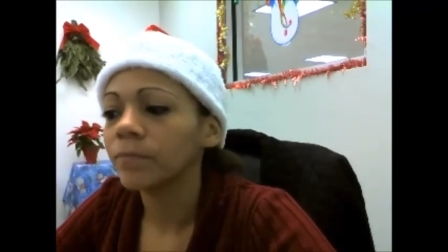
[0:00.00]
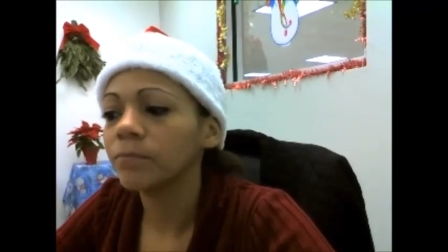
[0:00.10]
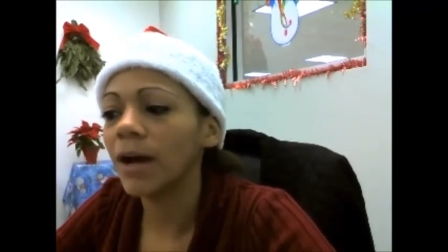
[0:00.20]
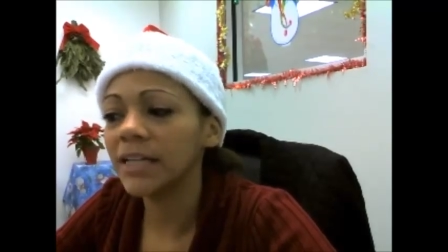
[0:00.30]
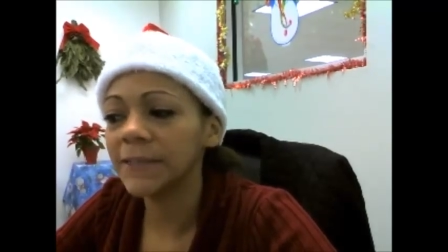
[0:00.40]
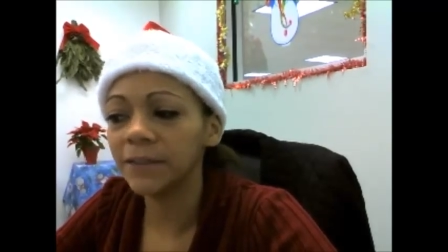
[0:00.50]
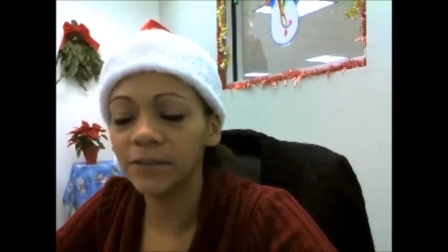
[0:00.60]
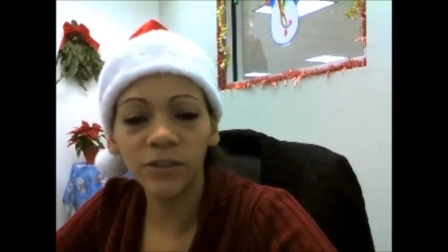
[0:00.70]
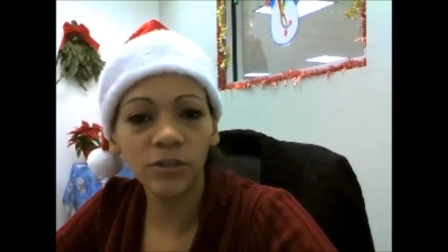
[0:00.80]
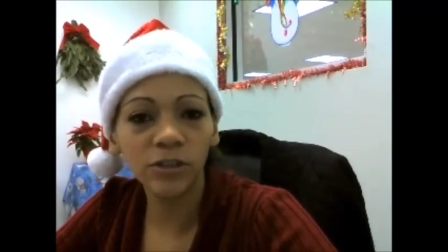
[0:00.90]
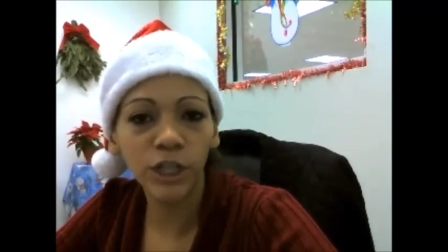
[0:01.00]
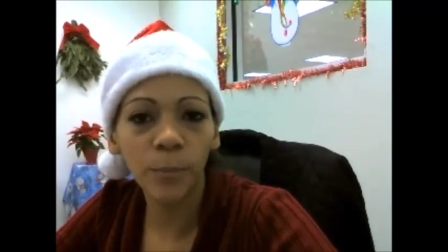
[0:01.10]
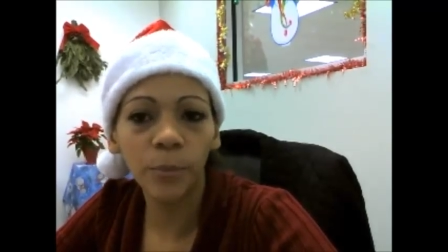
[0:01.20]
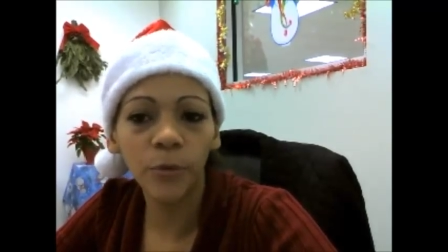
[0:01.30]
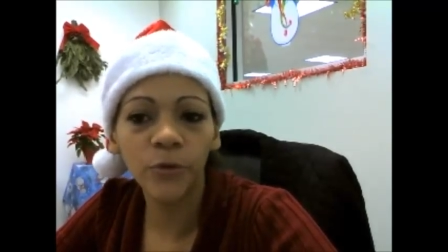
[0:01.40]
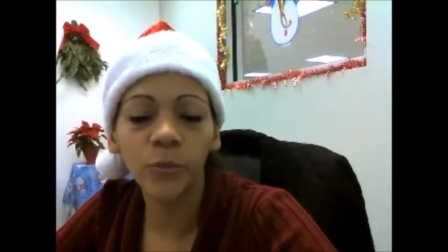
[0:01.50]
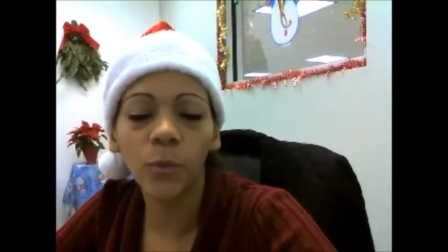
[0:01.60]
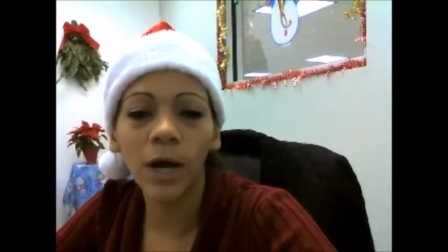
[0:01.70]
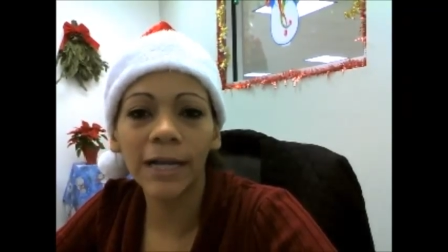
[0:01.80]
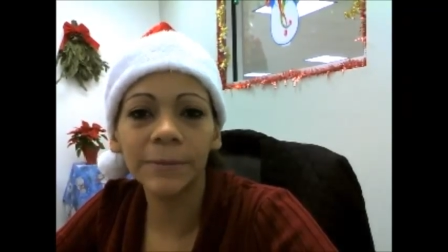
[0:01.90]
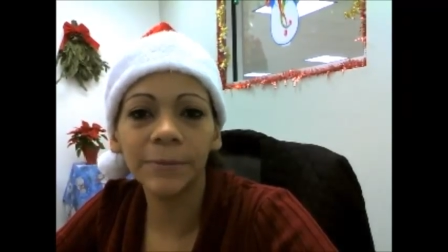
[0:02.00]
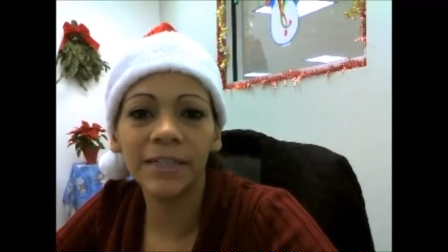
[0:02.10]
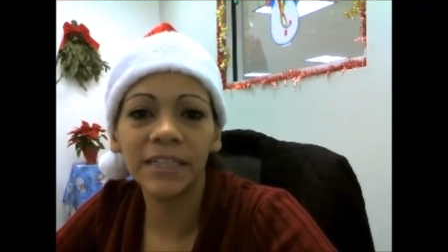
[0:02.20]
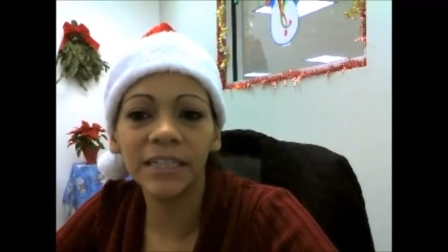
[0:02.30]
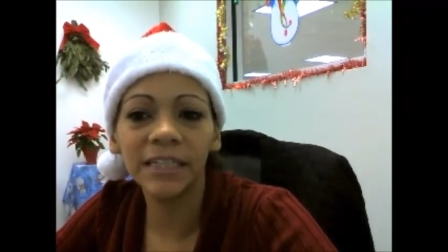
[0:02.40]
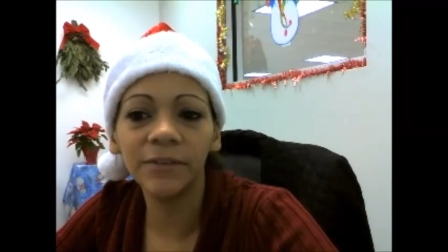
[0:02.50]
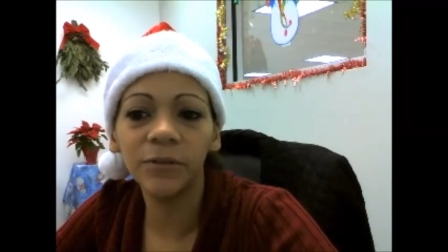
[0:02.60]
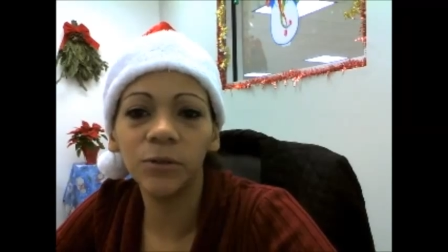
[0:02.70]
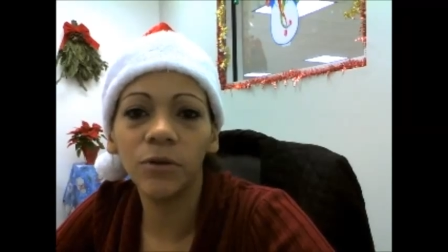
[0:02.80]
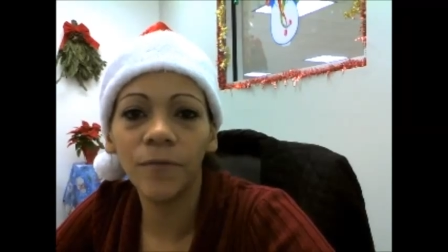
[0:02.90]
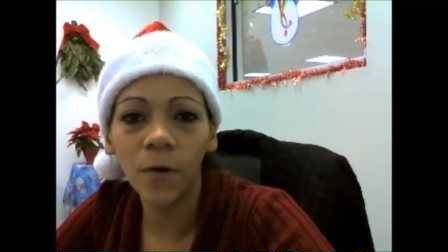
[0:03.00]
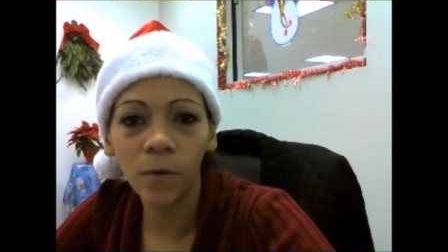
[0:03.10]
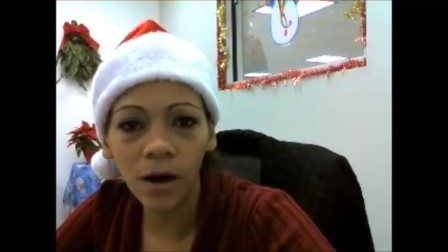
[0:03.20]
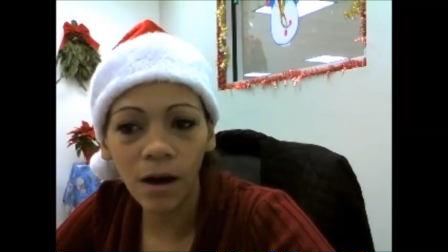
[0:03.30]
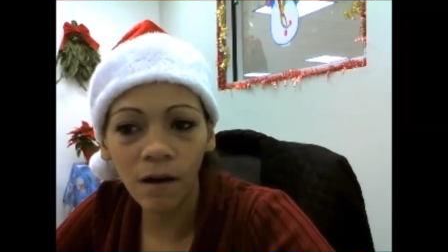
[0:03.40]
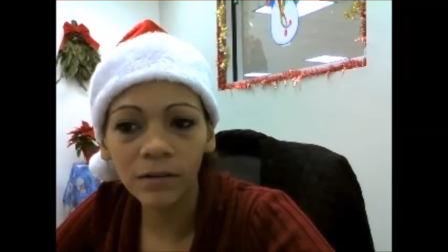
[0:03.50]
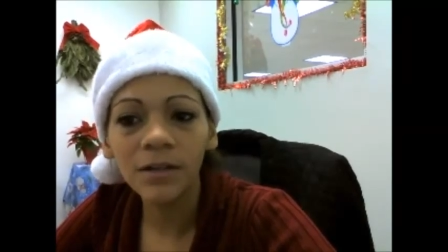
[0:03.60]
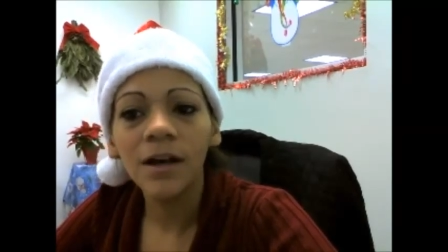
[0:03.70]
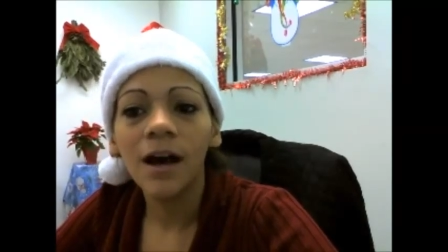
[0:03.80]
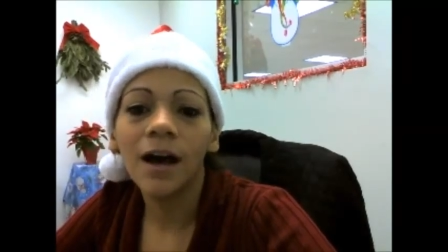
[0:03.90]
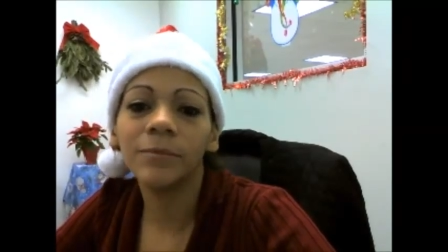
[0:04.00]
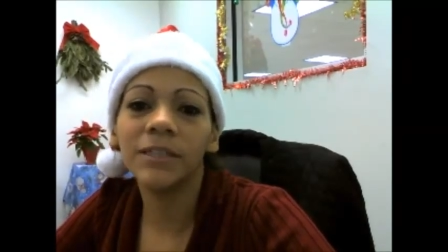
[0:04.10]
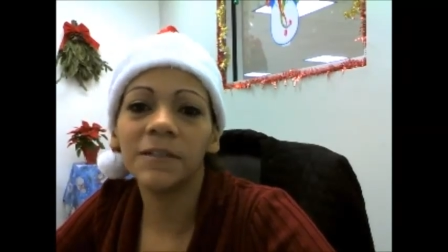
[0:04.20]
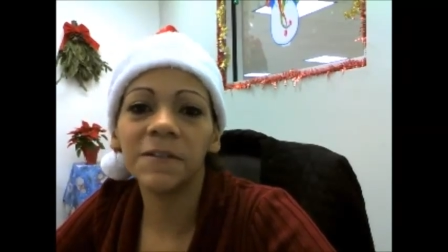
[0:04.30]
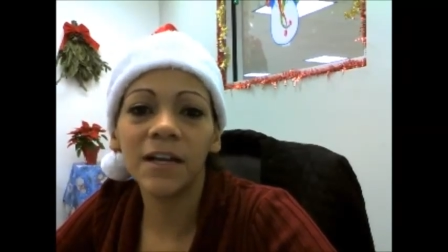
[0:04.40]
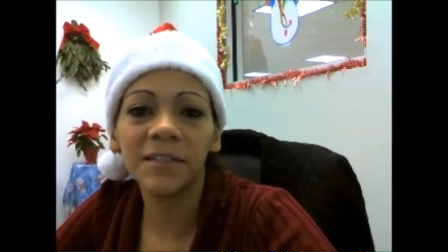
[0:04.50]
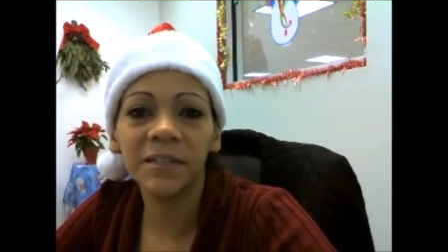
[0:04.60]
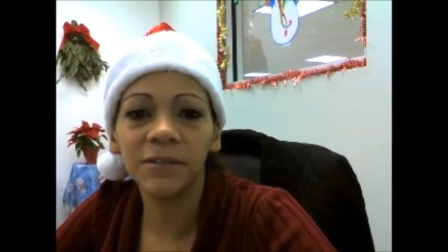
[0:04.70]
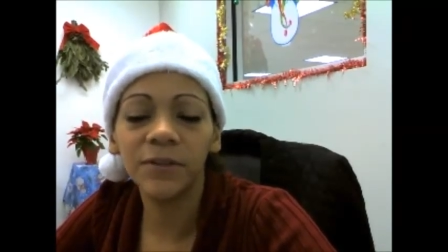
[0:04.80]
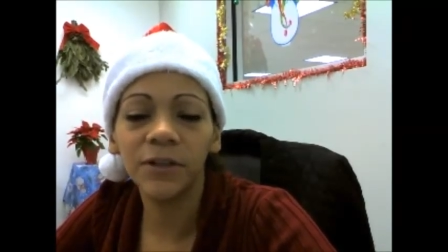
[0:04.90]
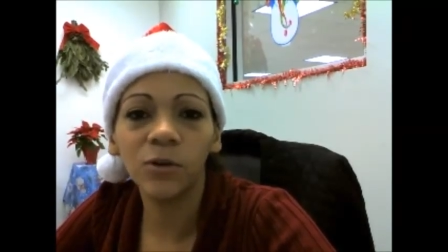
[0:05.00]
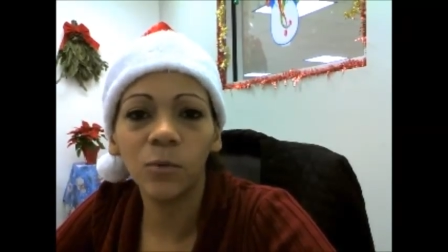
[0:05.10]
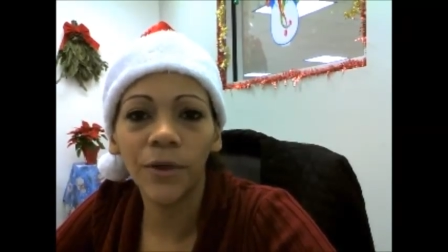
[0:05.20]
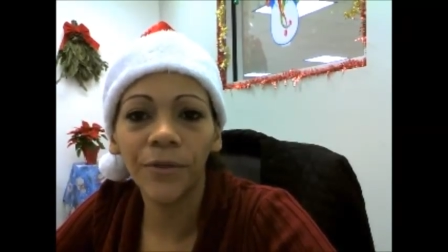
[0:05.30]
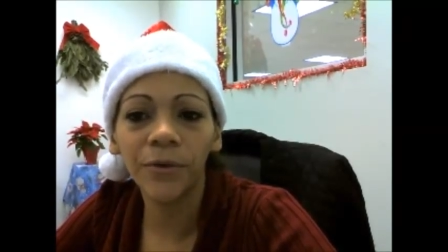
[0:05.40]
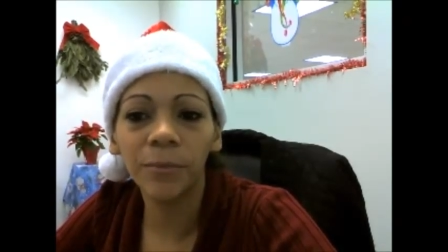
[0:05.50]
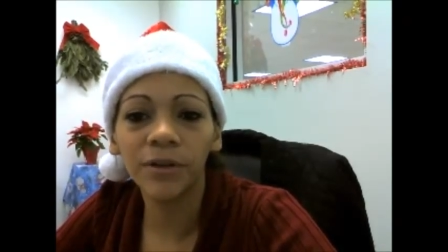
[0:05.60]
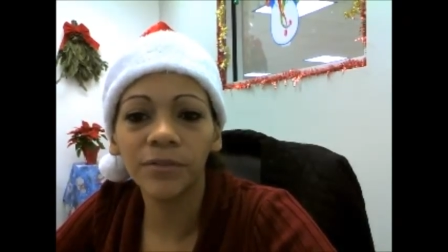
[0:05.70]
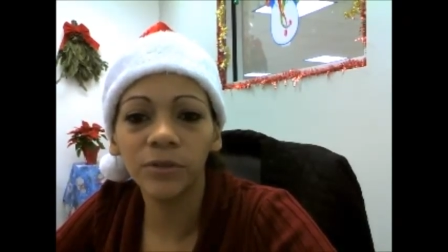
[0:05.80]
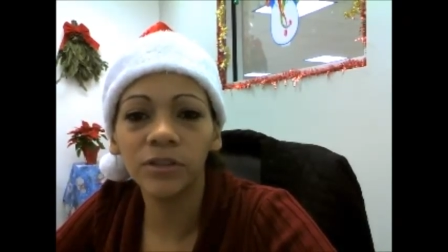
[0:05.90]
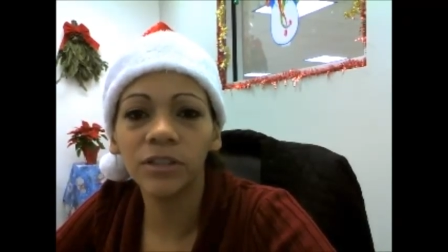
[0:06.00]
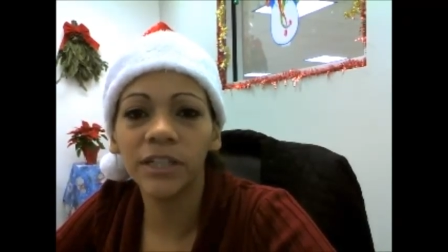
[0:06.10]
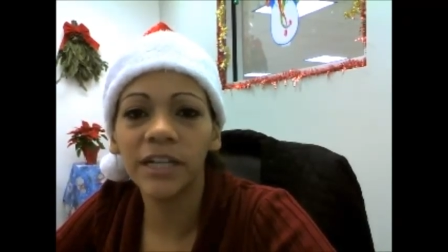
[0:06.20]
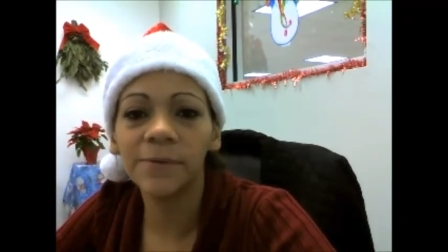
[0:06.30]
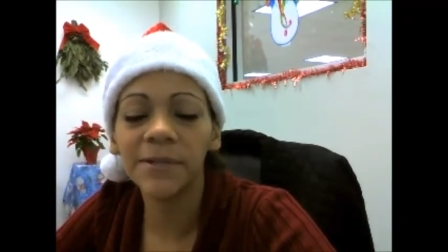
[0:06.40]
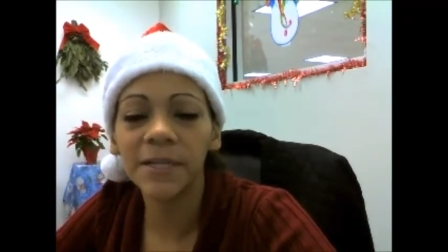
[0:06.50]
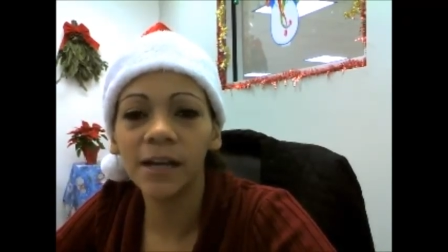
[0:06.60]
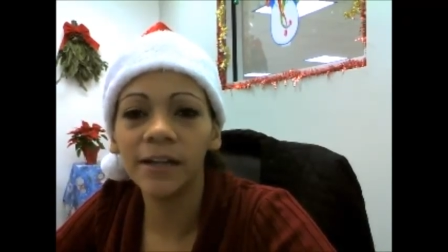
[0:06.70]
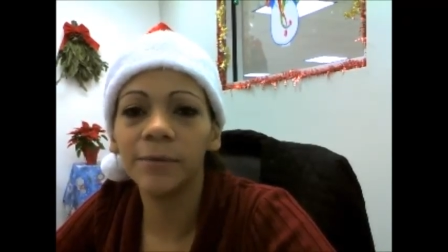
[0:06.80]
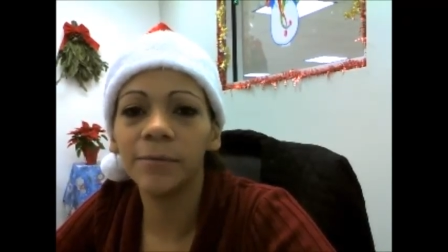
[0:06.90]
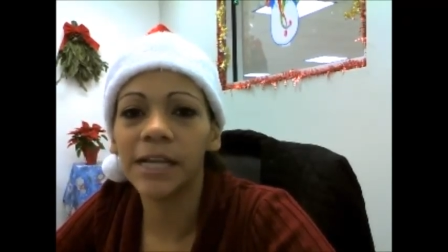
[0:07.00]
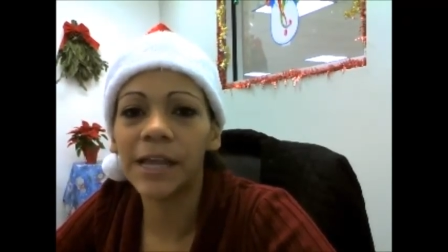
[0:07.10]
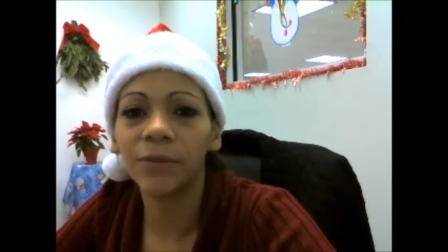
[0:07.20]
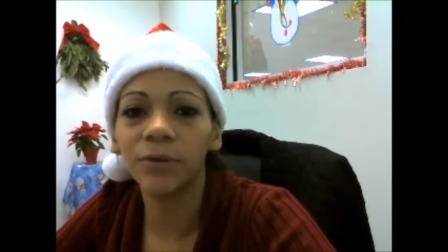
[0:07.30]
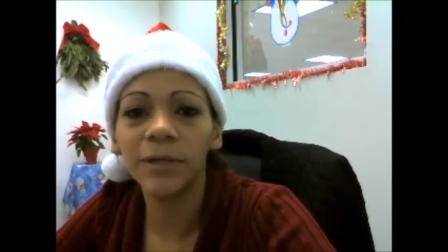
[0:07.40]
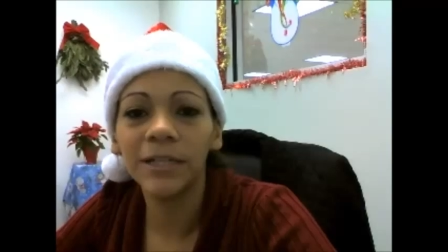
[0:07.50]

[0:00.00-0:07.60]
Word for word: My sales associate, Boots Wiseman, did give you a phone call um, to discuss this vehicle with you, but unfortunately he was not able to get through.